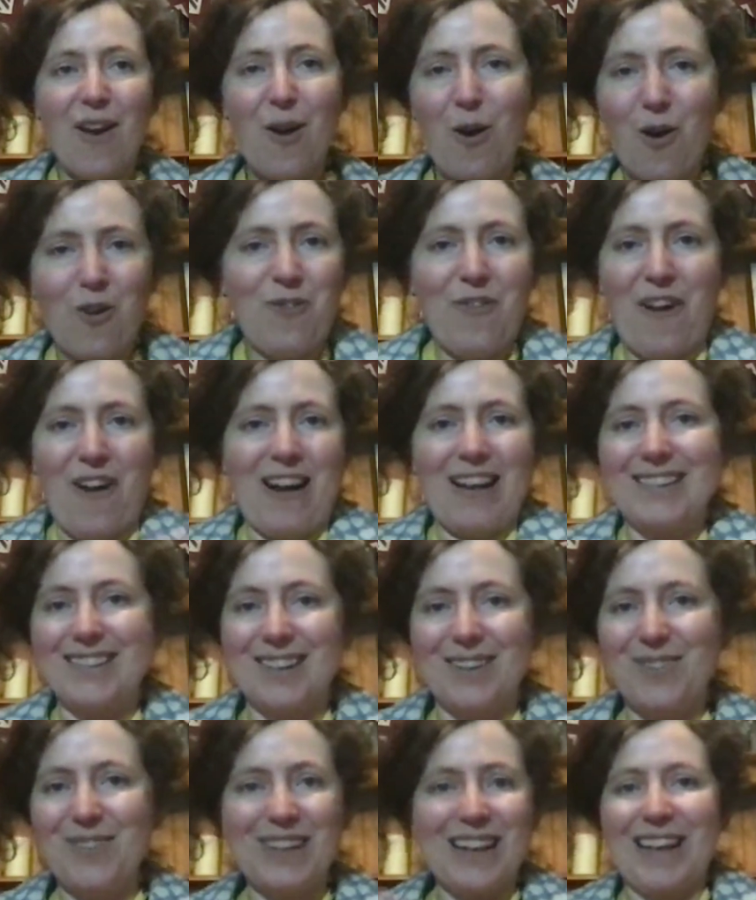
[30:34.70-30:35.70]
very
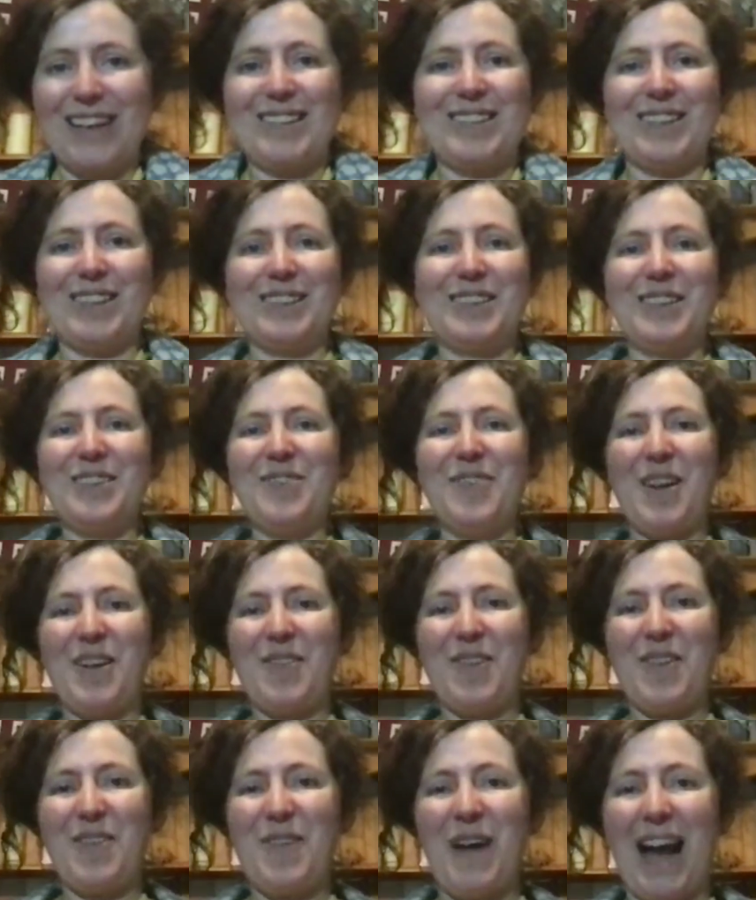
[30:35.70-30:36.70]
exciting. What an exciting week
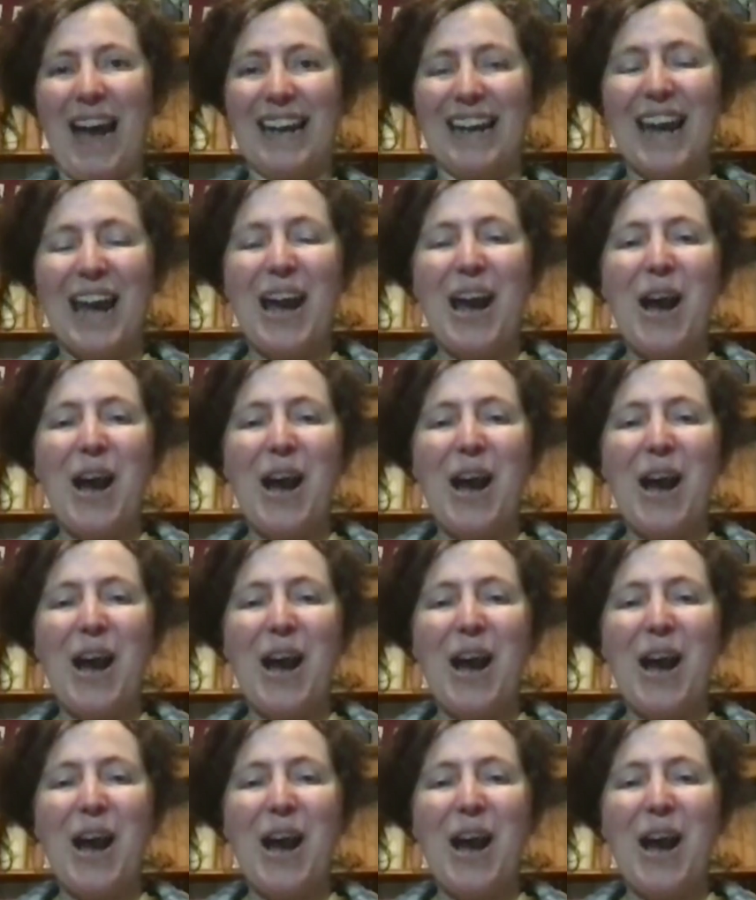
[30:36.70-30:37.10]
we've had.